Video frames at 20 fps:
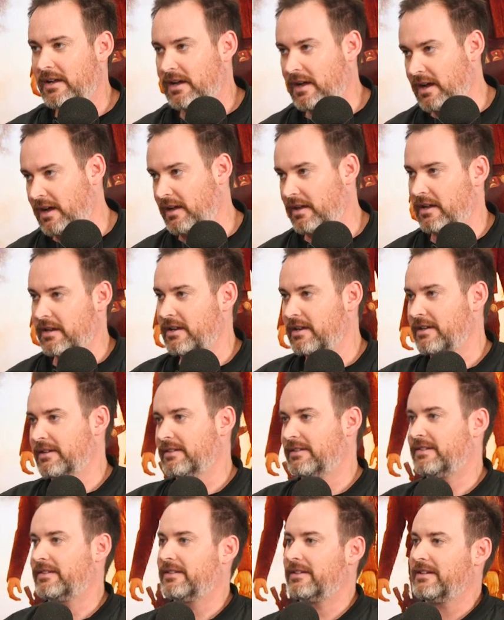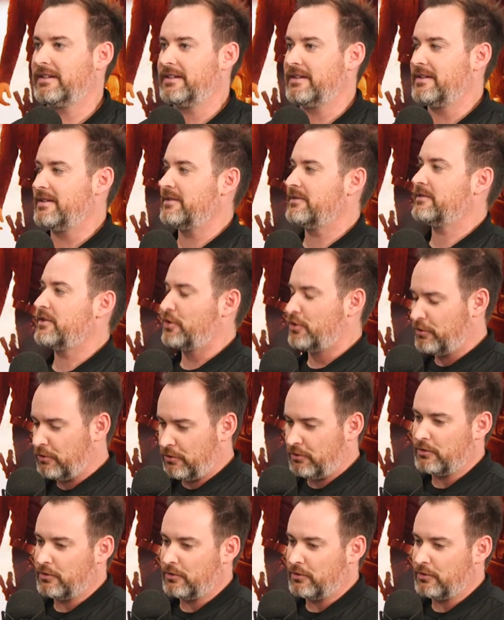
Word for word: God, idiots, don't you tense up when you're at